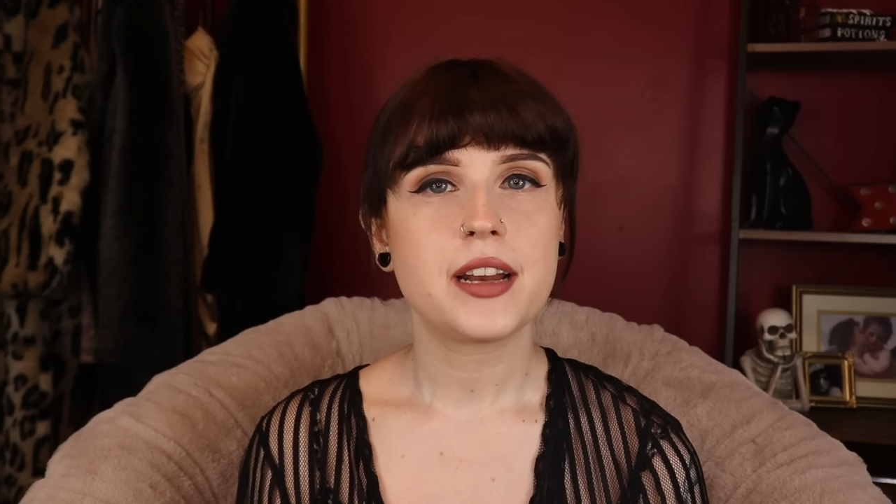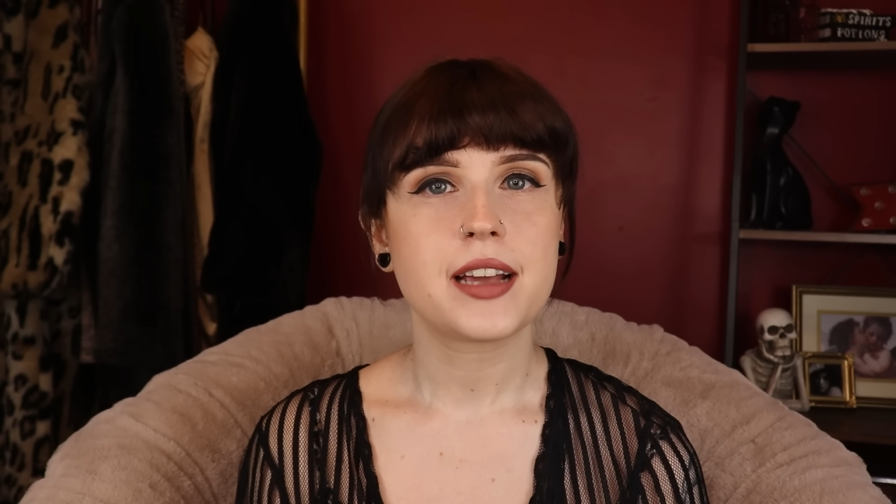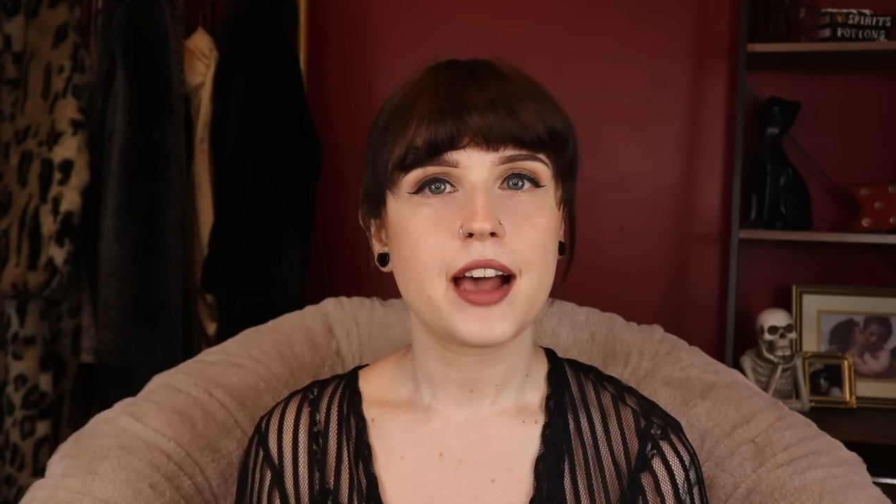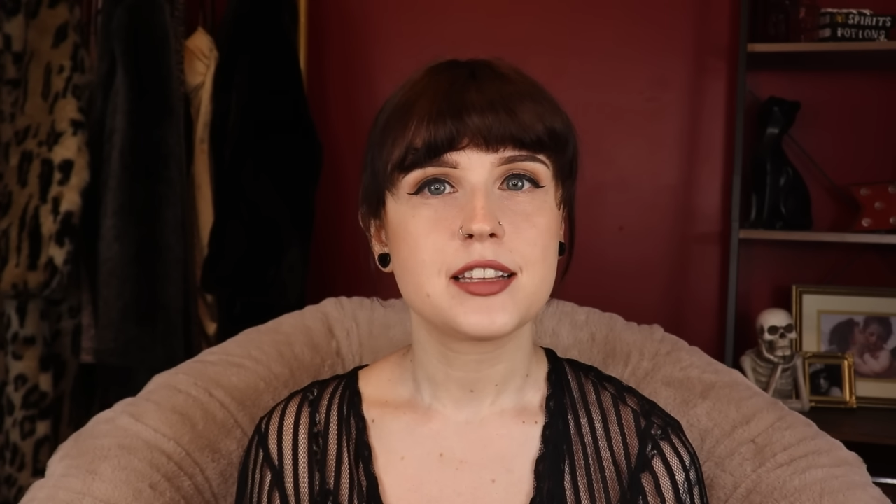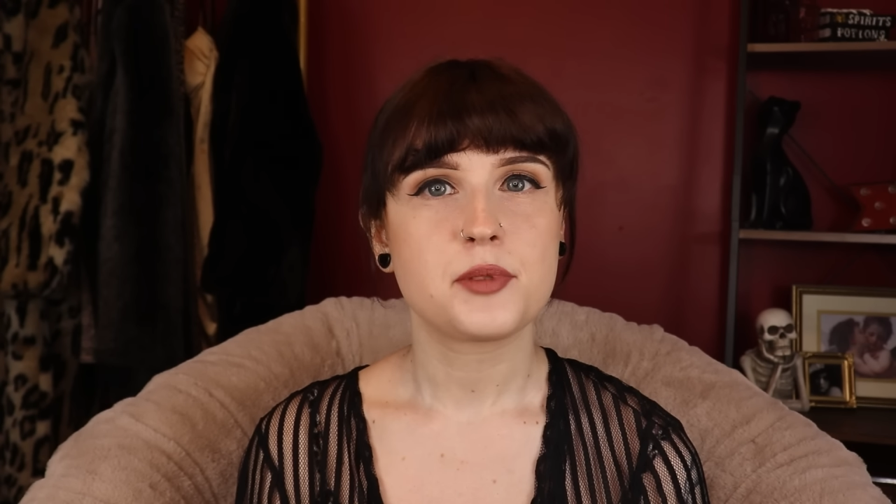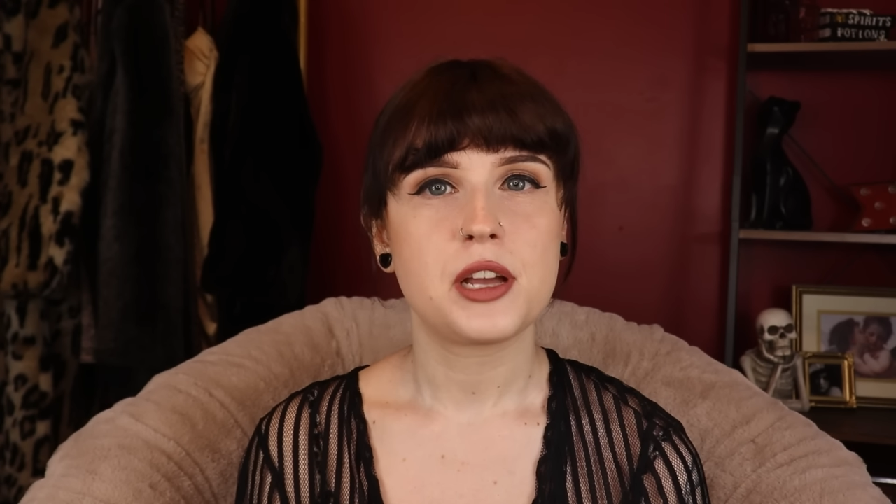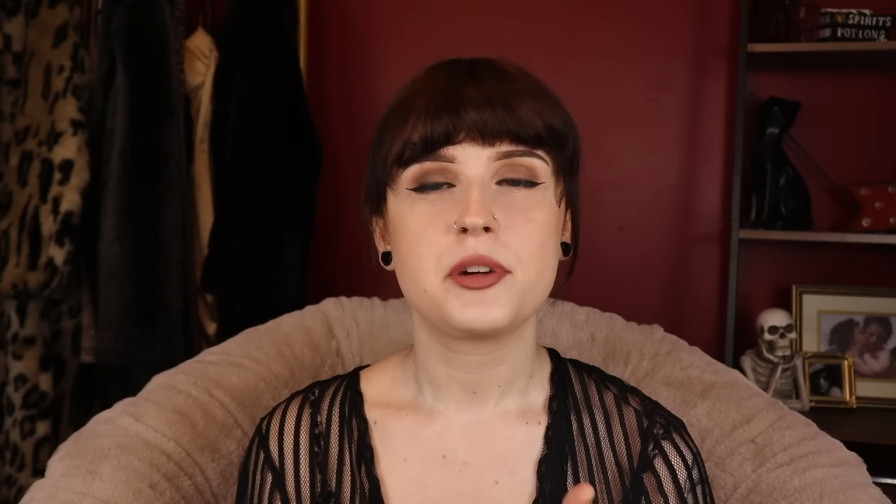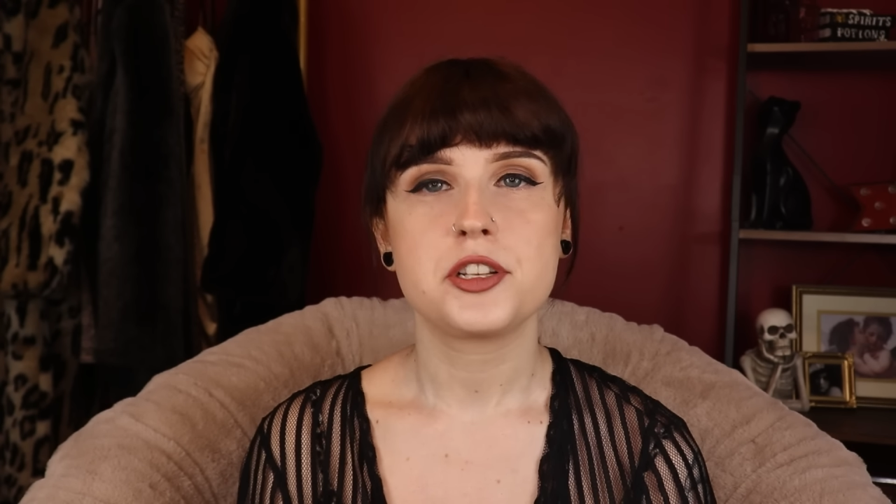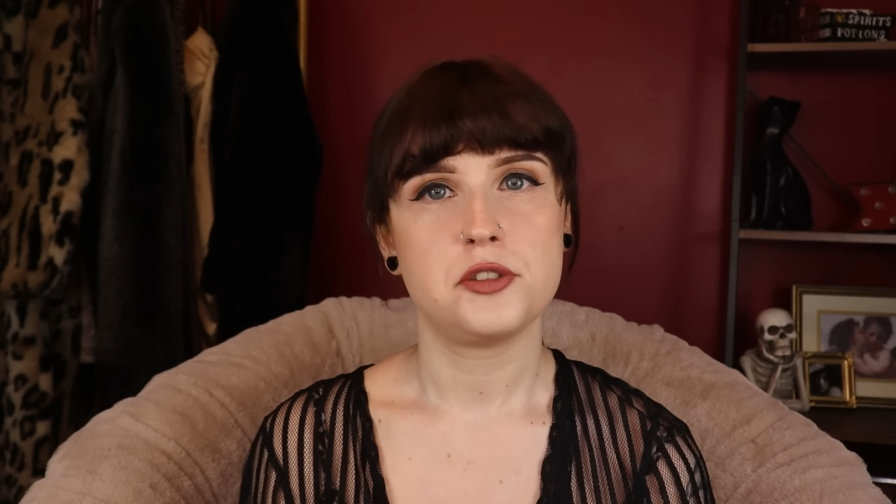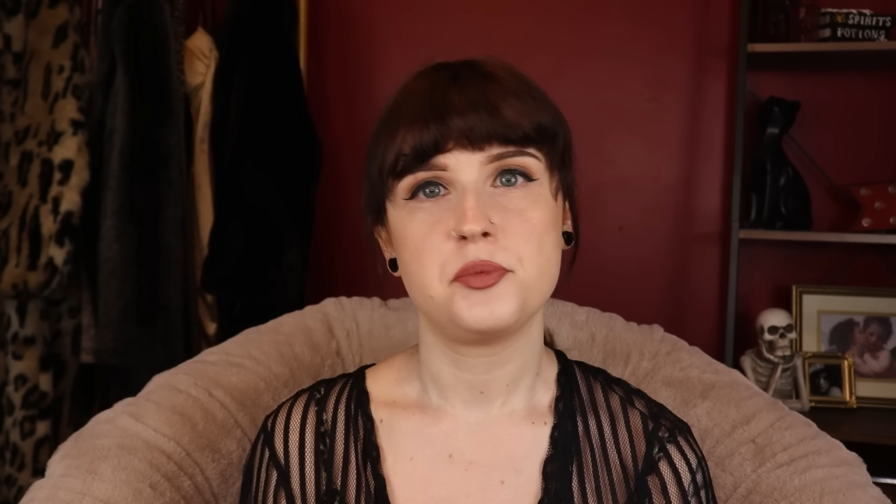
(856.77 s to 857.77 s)
to cast blame
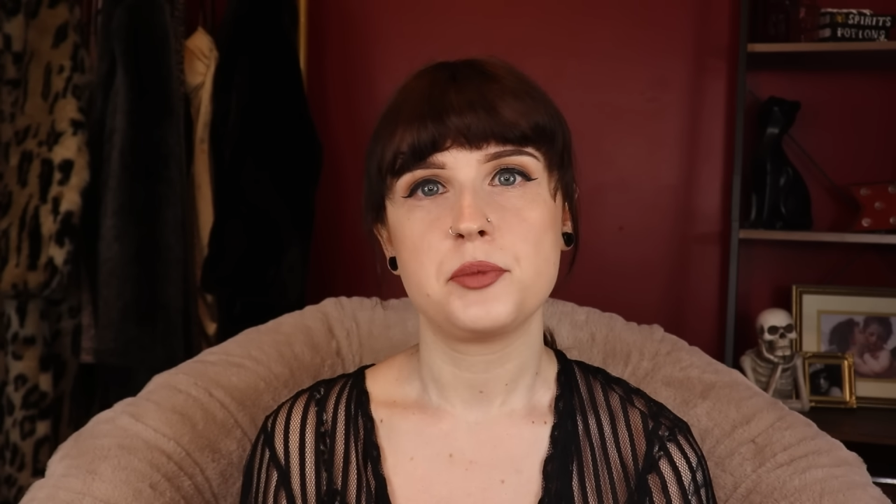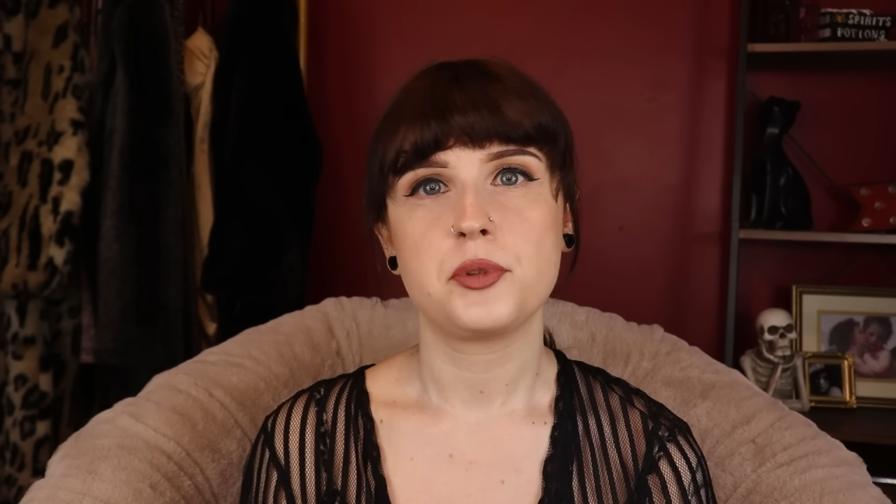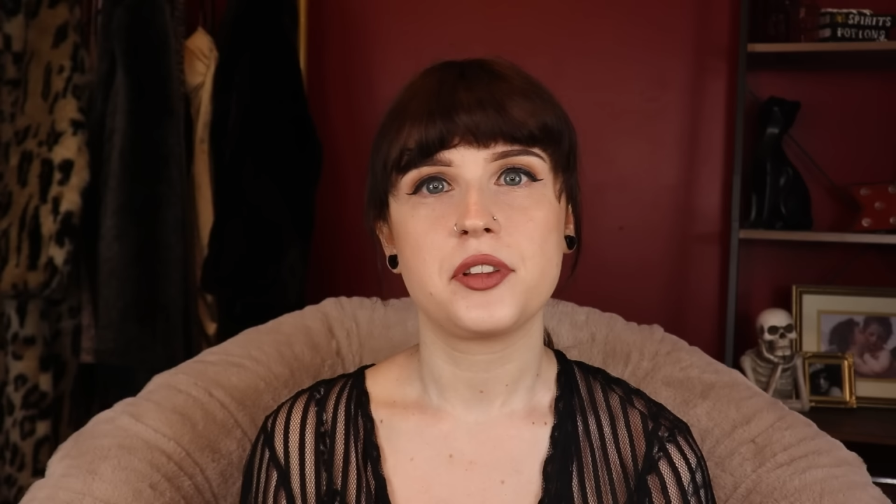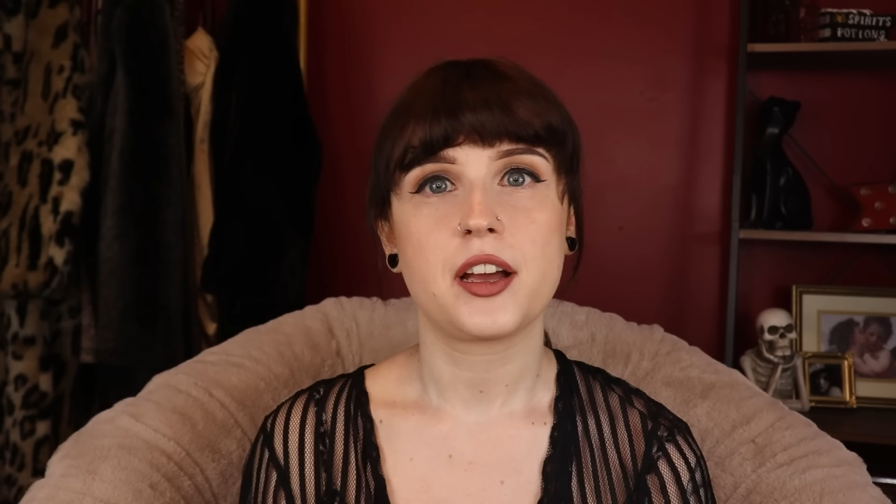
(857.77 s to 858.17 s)
on two people